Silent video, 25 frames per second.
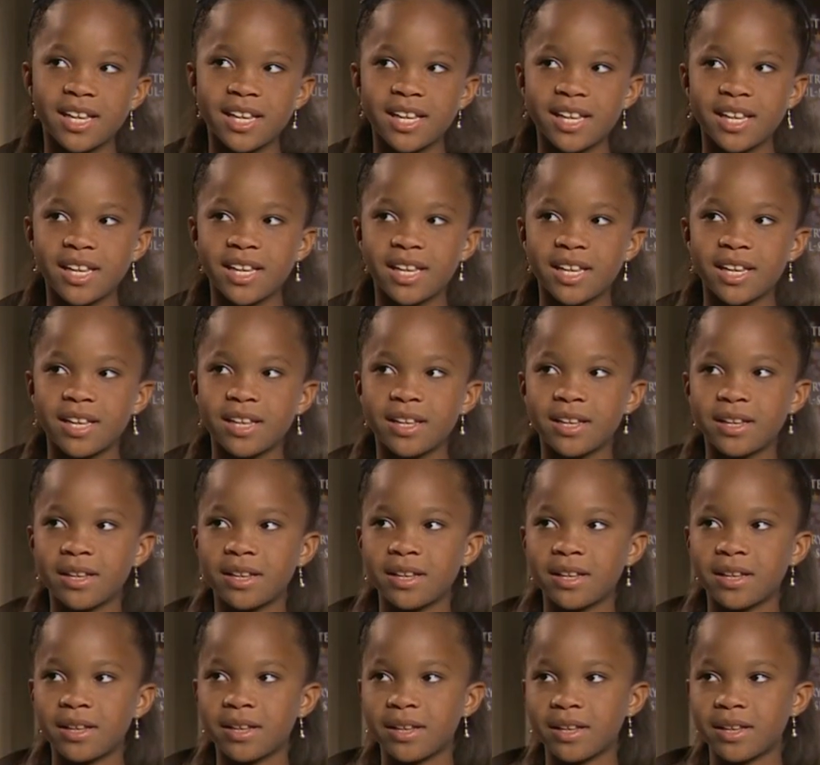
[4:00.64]

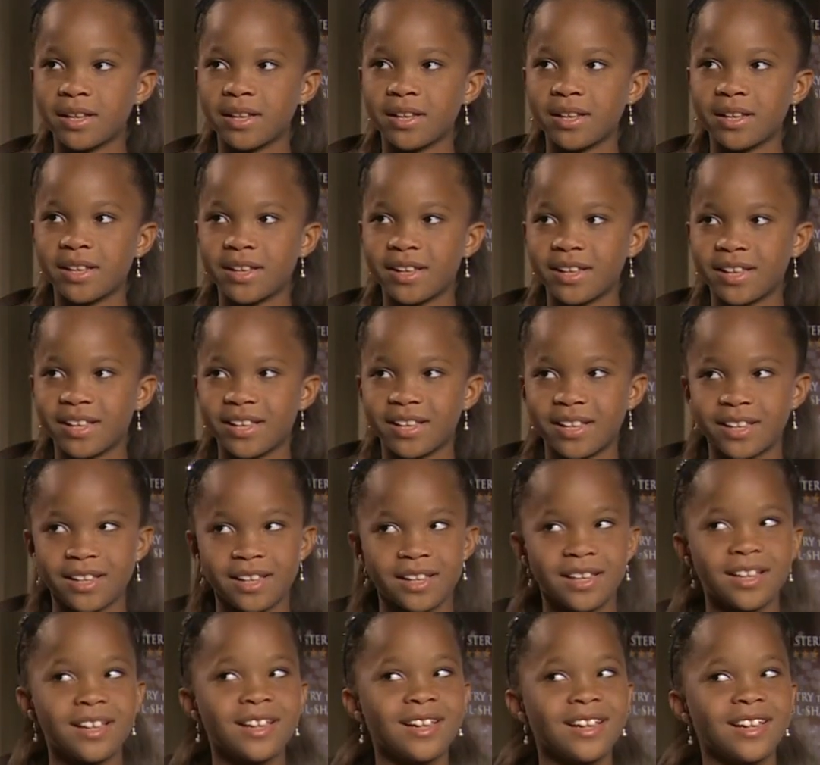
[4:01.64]

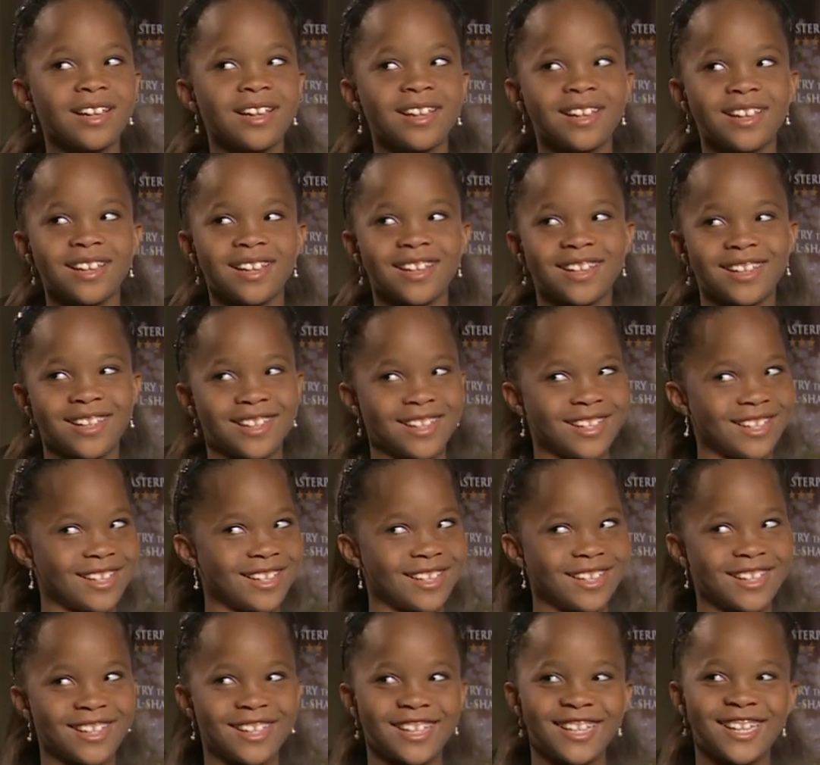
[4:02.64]

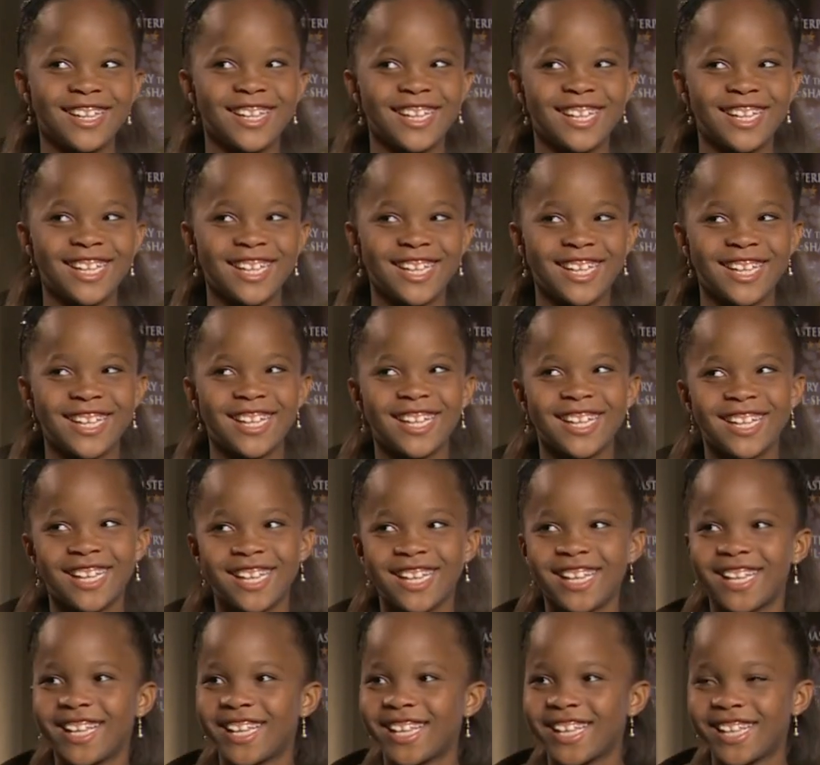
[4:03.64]

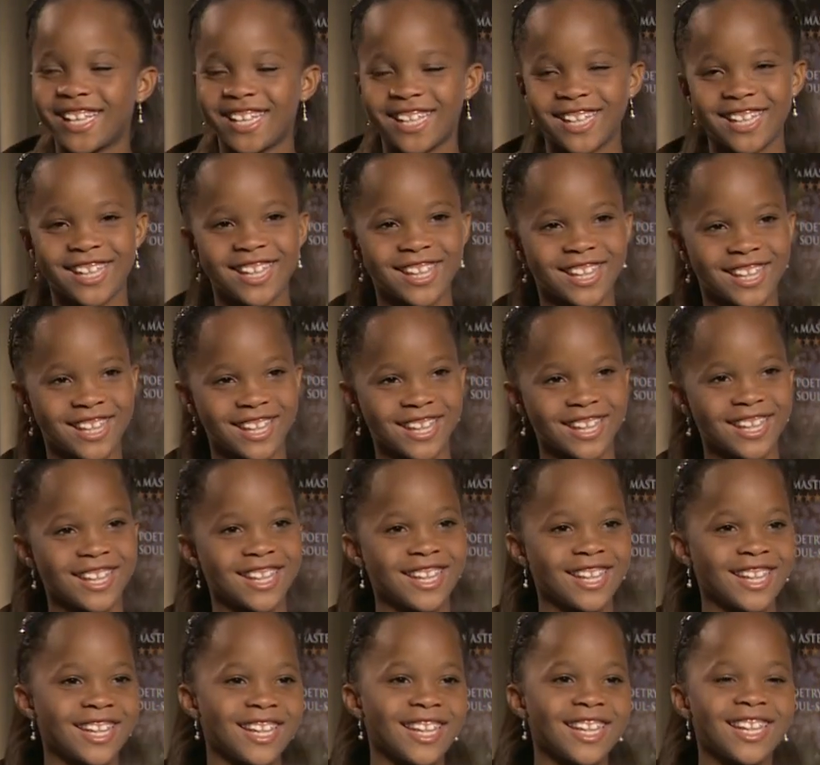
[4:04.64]

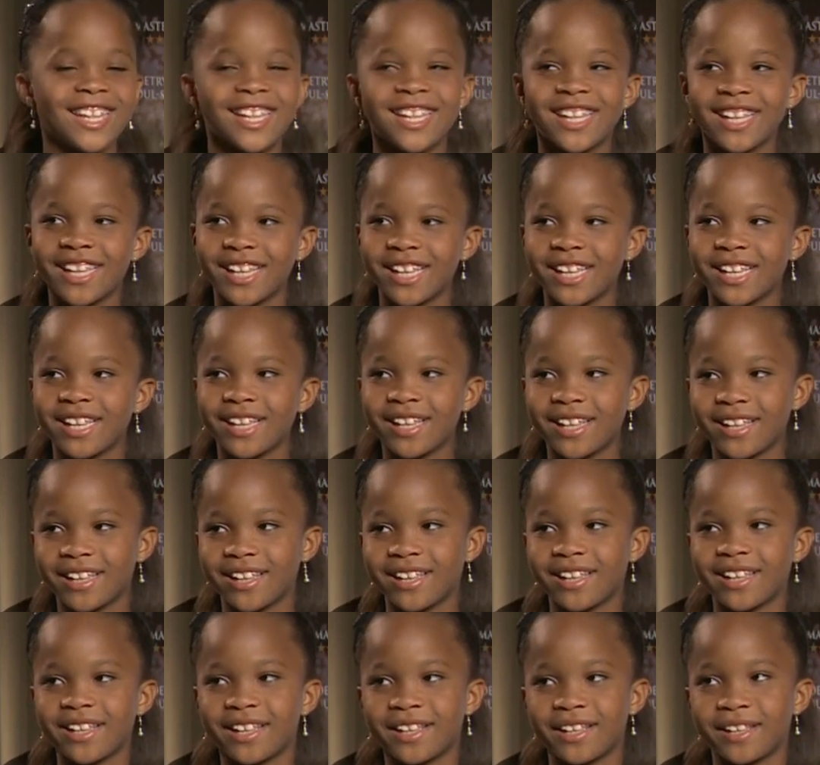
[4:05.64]

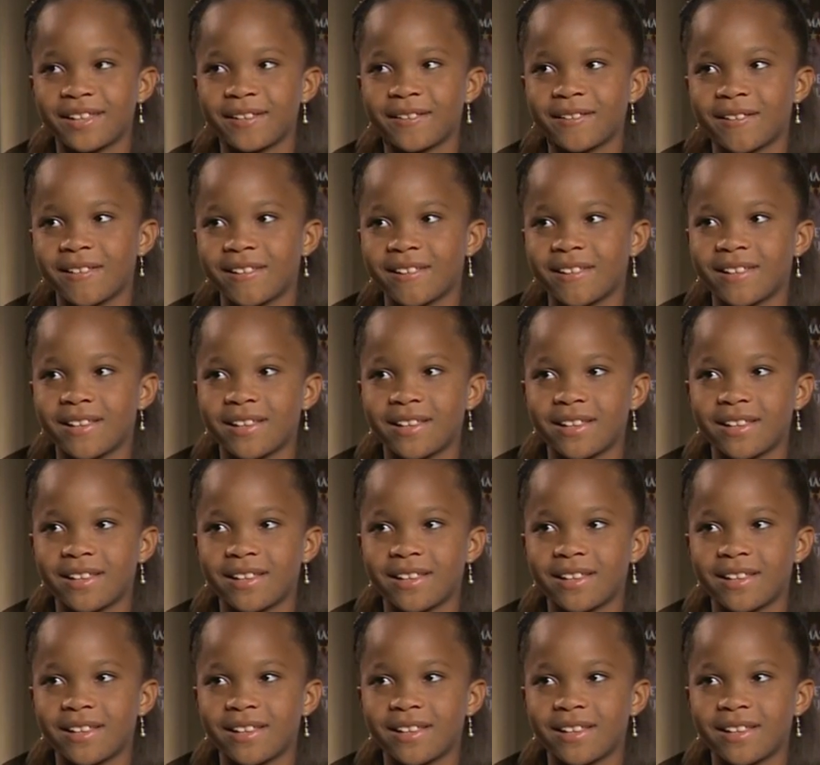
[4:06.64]
(silent)